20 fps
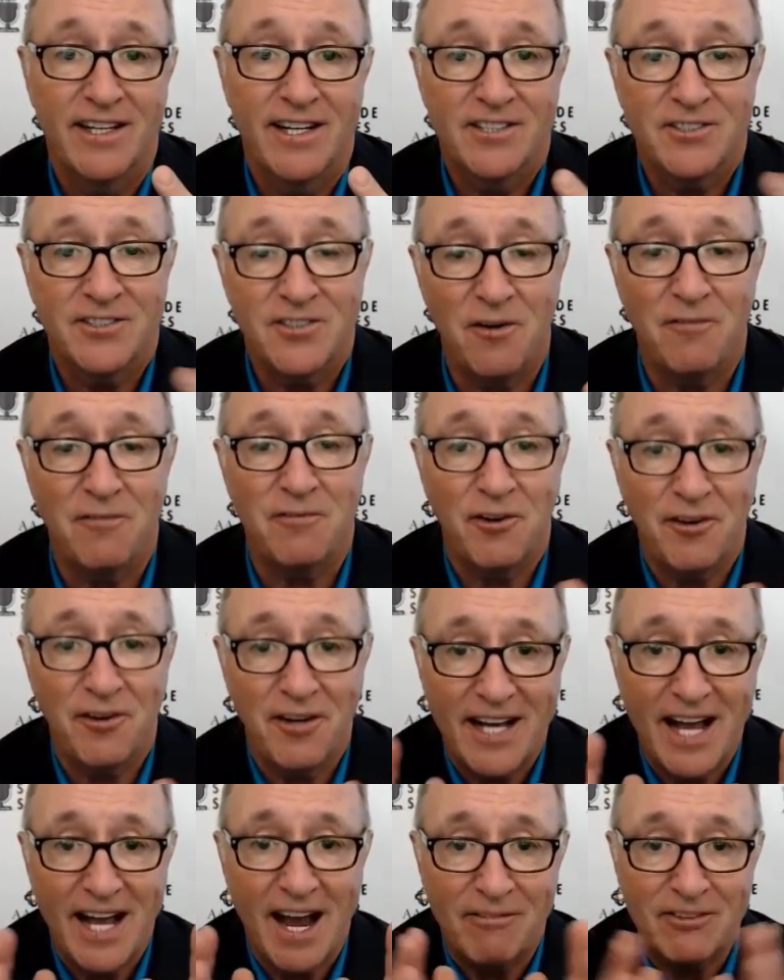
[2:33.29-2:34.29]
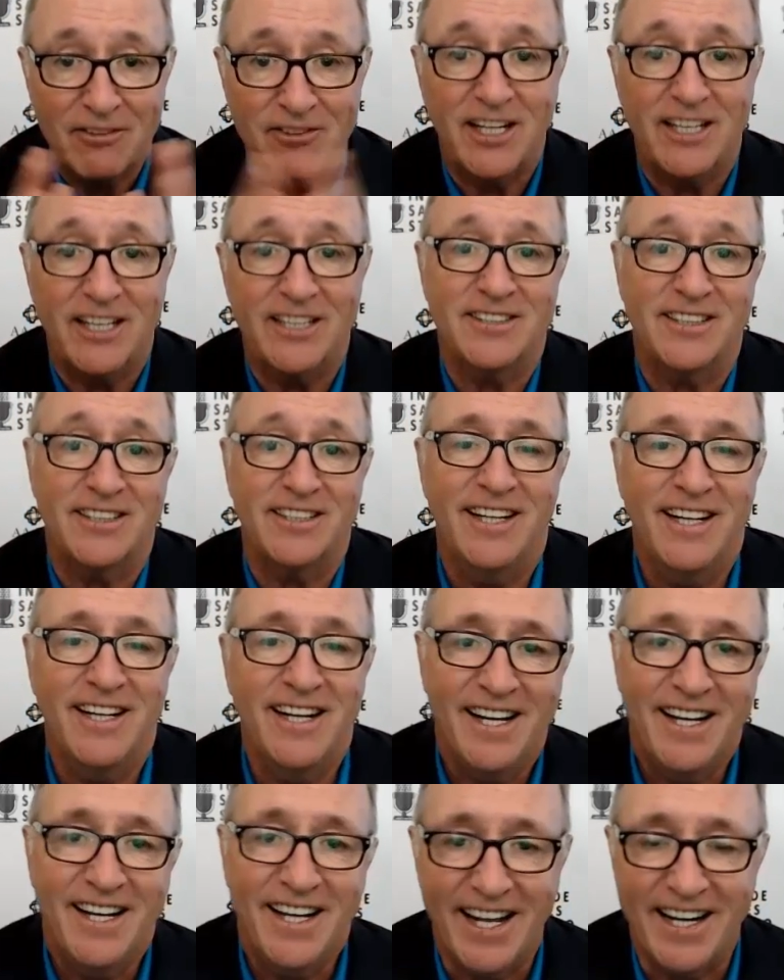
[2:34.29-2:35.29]
So if you're in a conversation
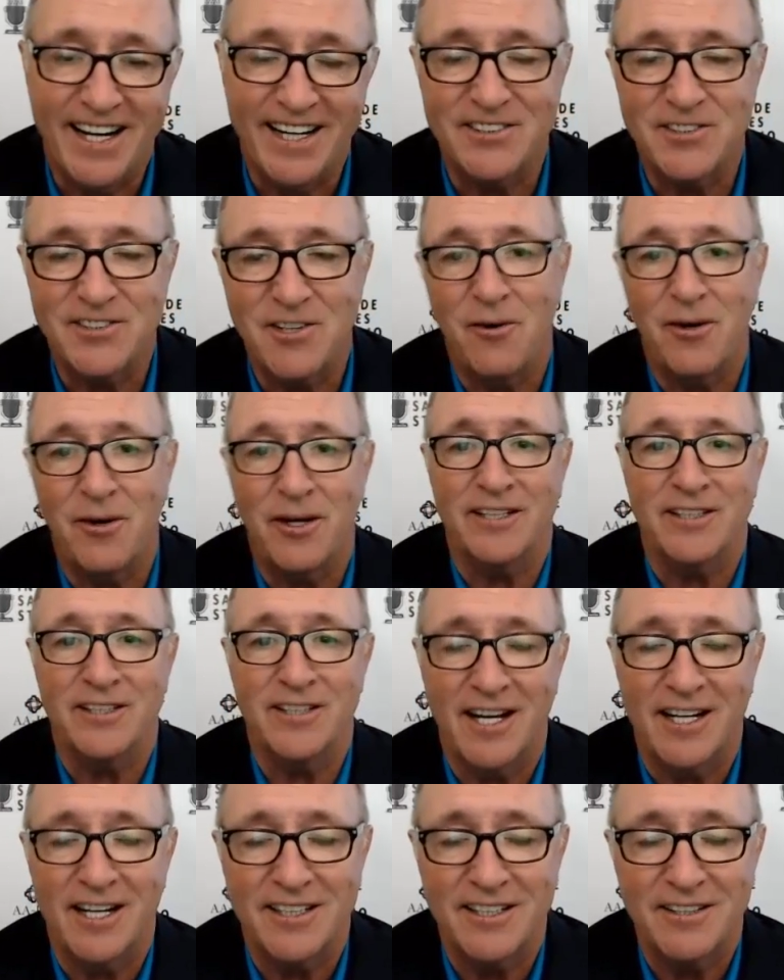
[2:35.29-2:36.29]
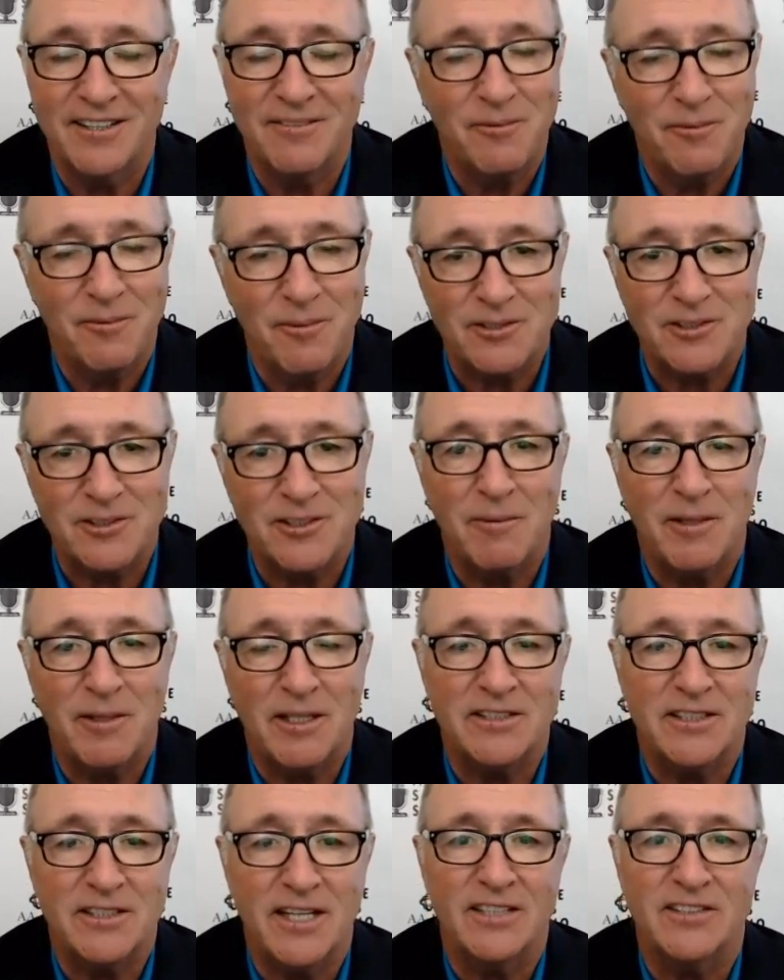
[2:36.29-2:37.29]
and it's going where somebody
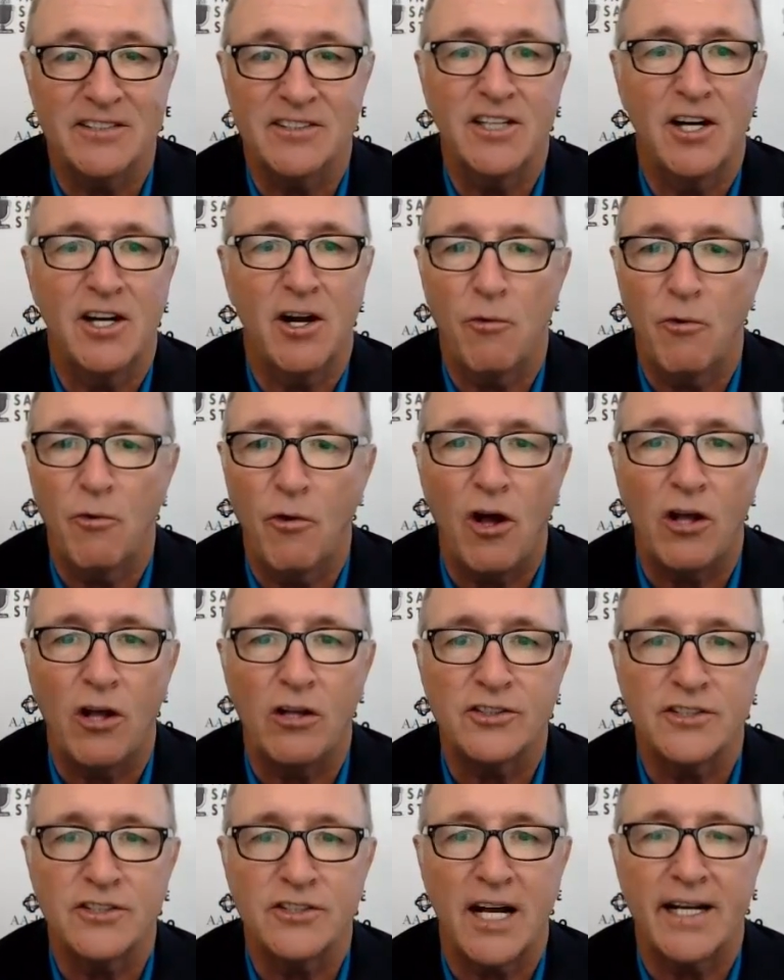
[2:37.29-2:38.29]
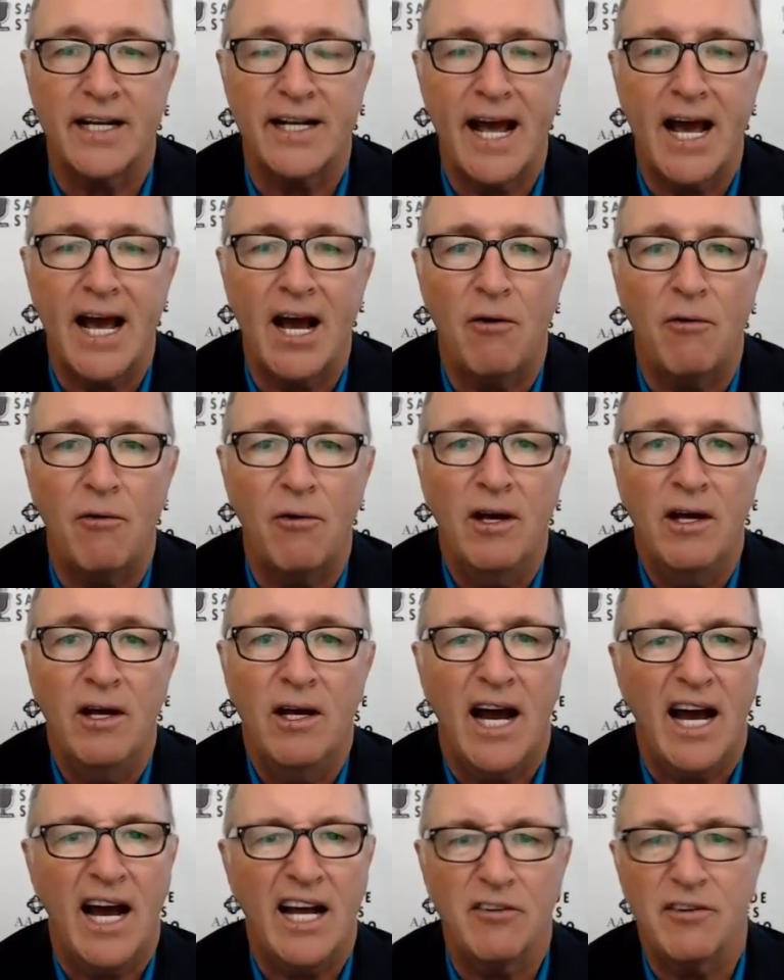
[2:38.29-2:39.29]
says, we're all set now,
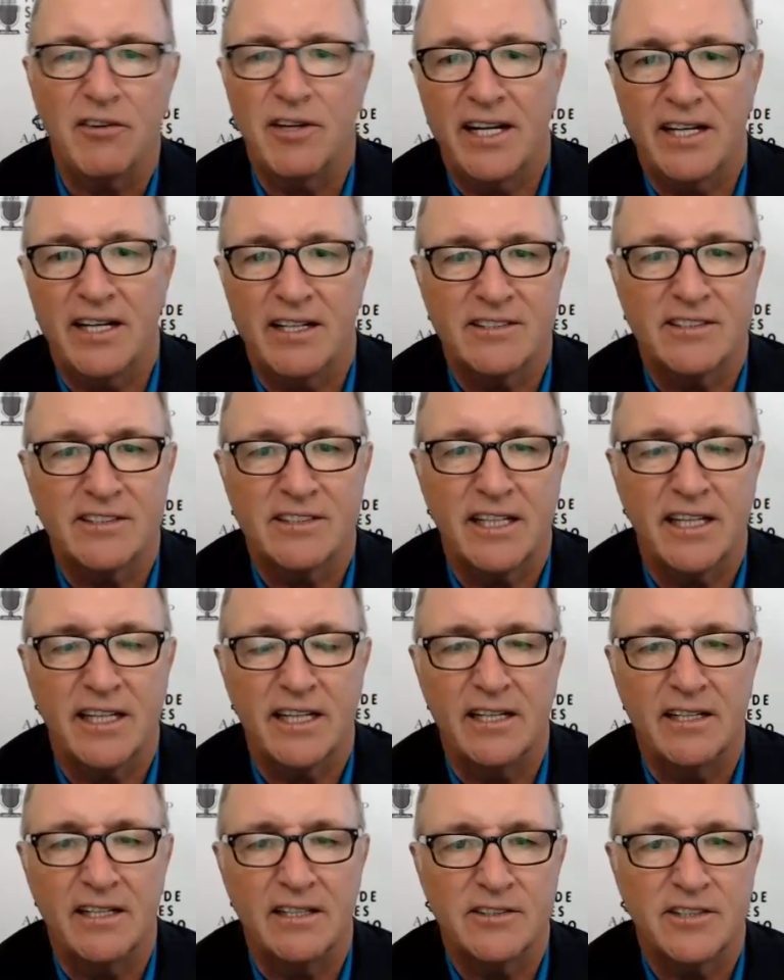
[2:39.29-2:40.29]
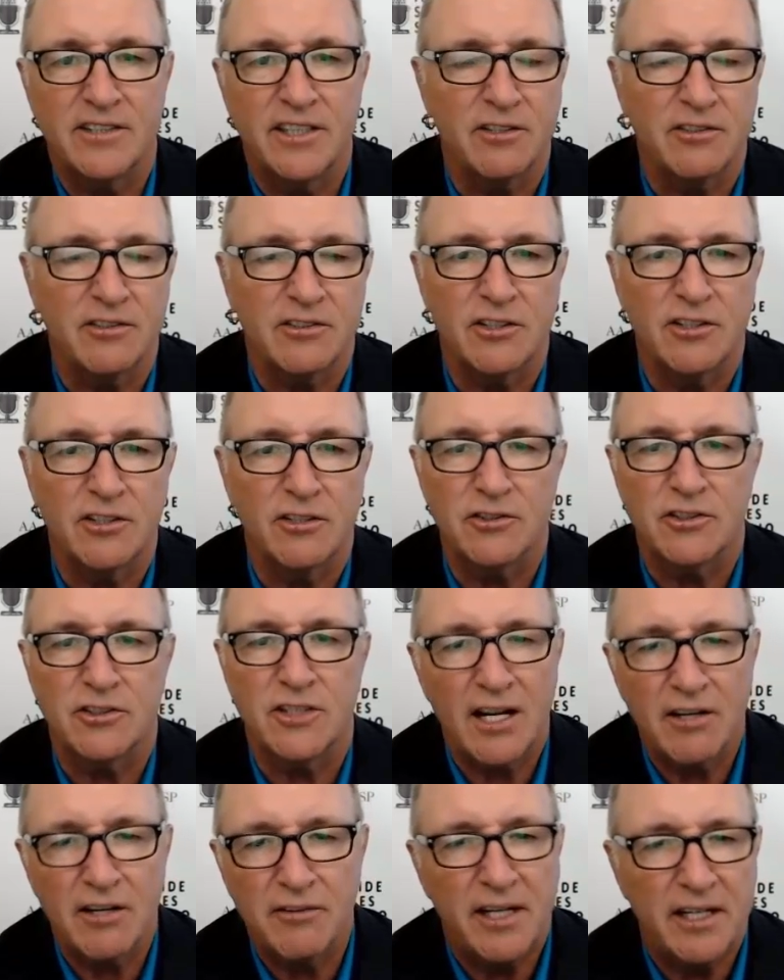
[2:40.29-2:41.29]
I don't need to see your solution,
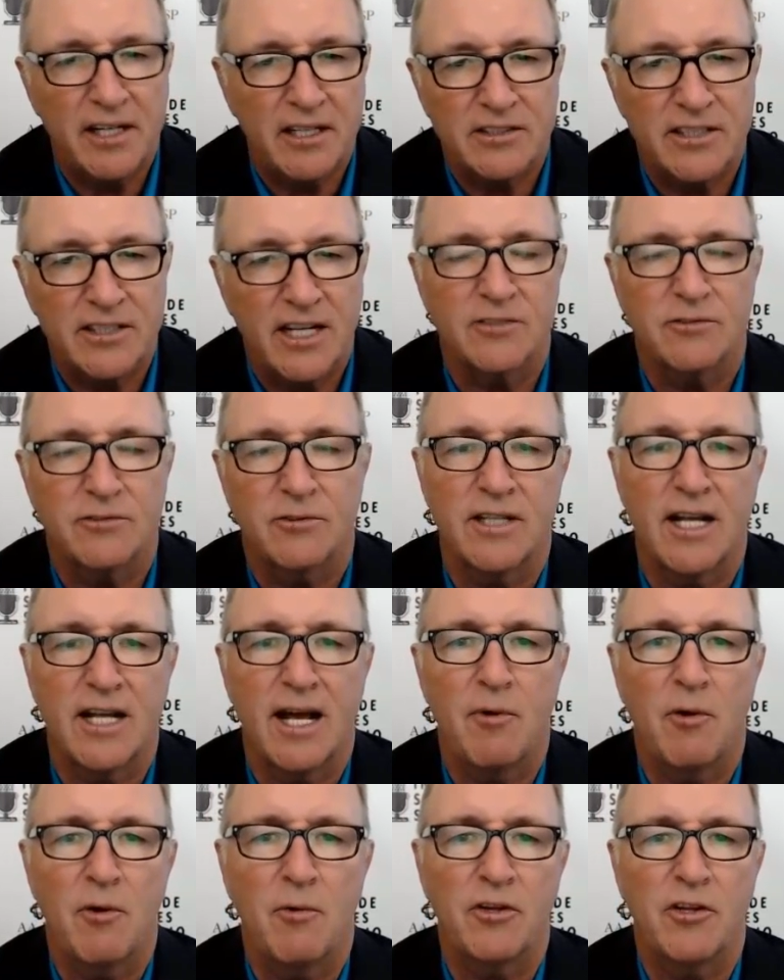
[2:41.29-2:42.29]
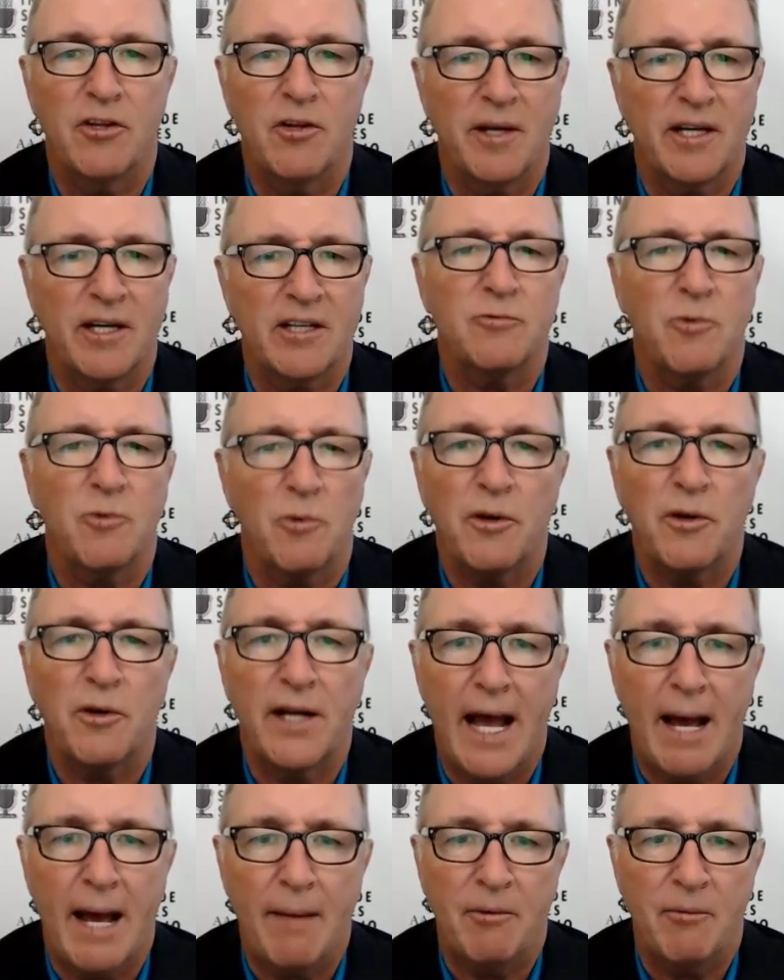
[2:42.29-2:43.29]
I don't need to schedule a demo with you because we're pretty
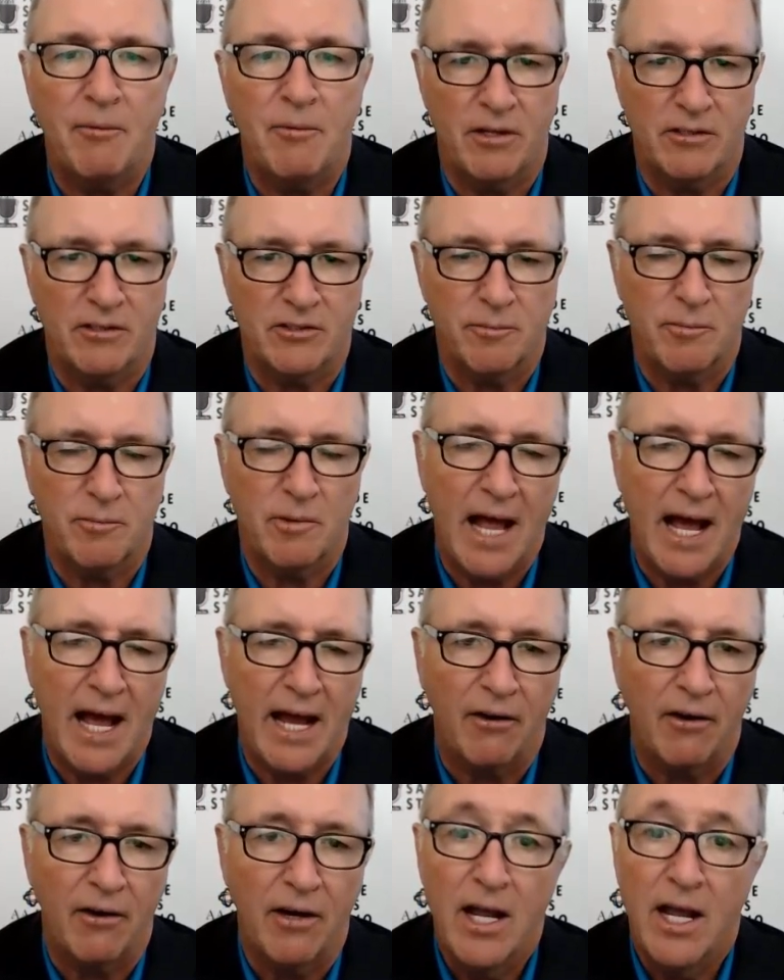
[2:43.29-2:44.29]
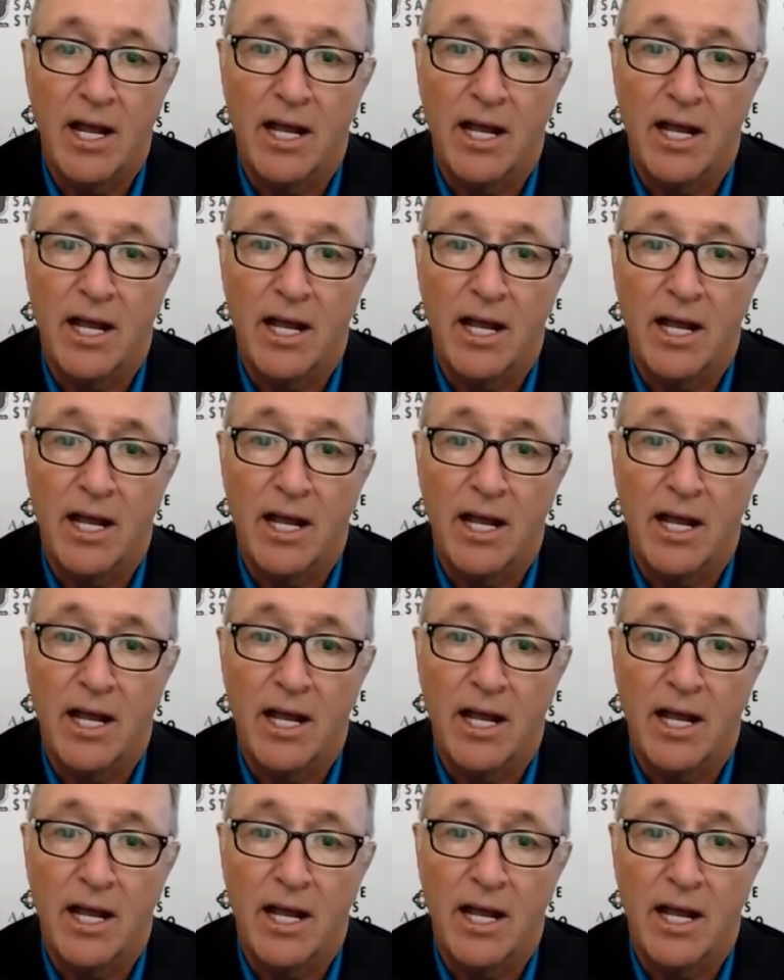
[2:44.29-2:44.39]
happy with our supplier.